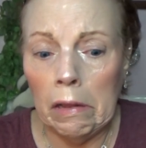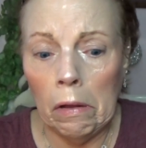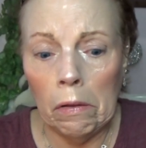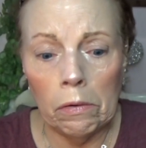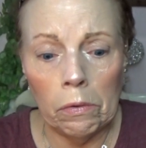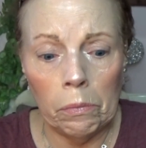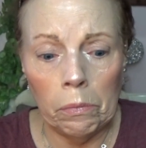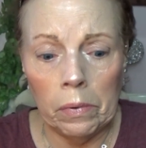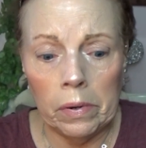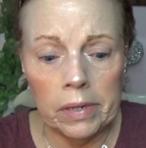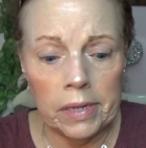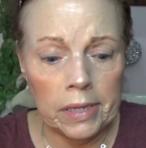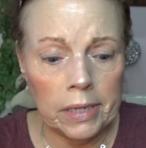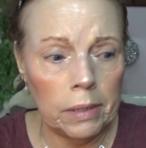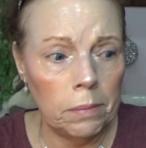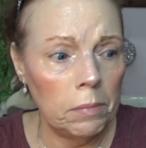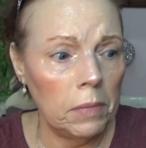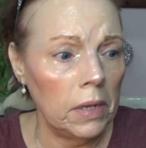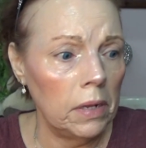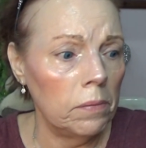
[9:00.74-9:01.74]
Y'all don't want to
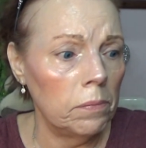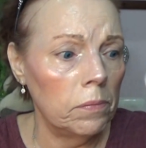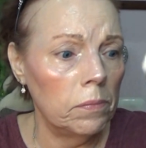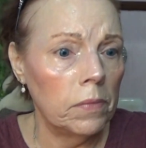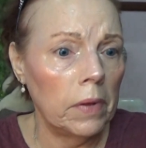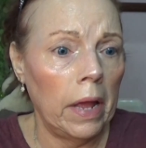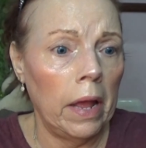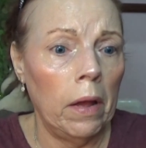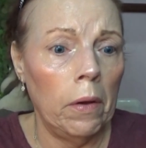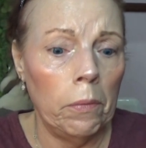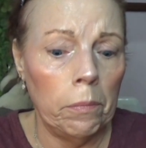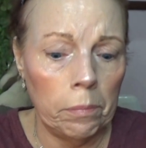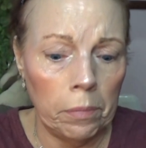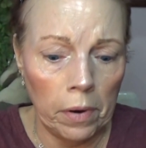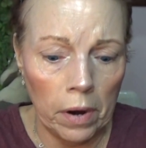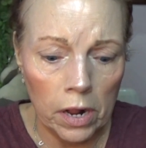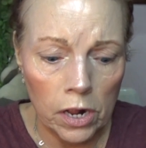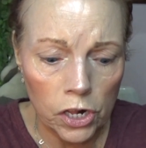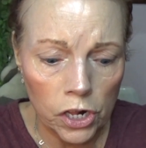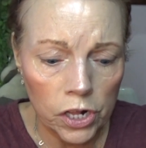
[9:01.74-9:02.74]
see me count
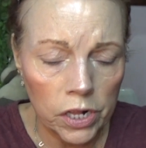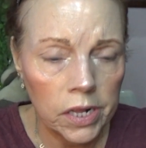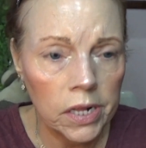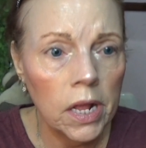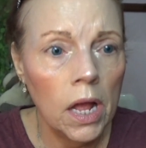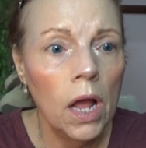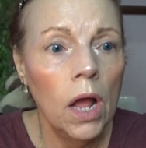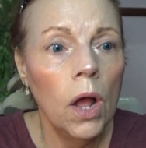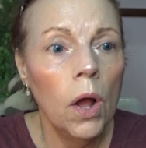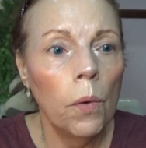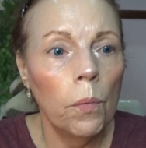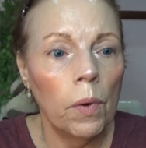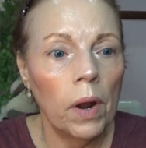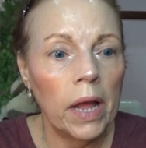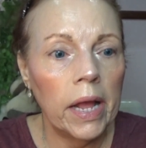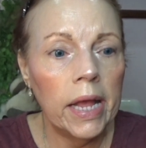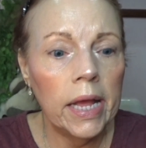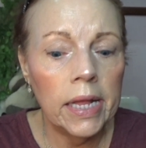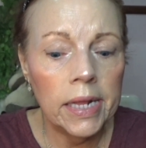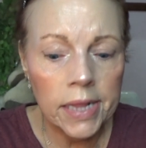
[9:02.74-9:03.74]
brushes. Well, I
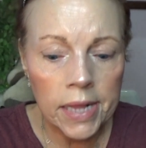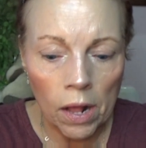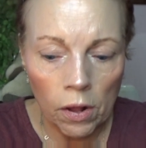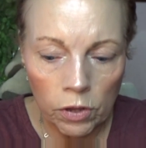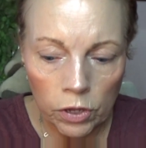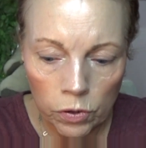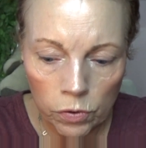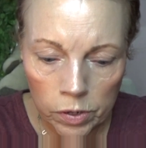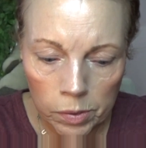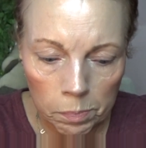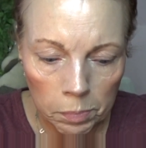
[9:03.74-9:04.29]
guess I'll use